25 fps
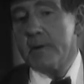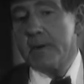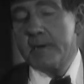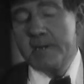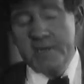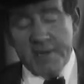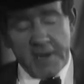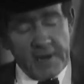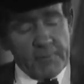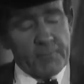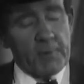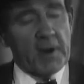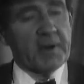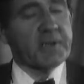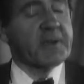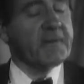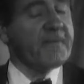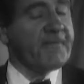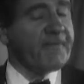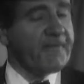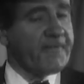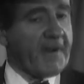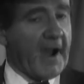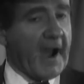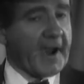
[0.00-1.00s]
He said, "Want
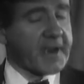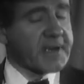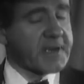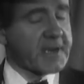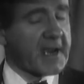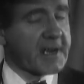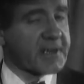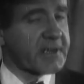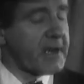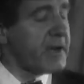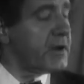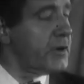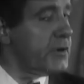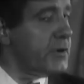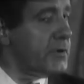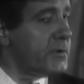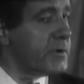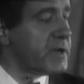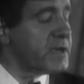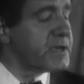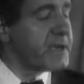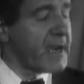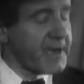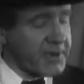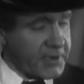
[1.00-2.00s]
to fight?" I said,
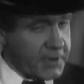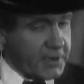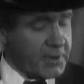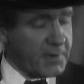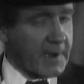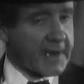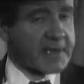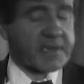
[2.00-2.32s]
"Who?" He said, "You."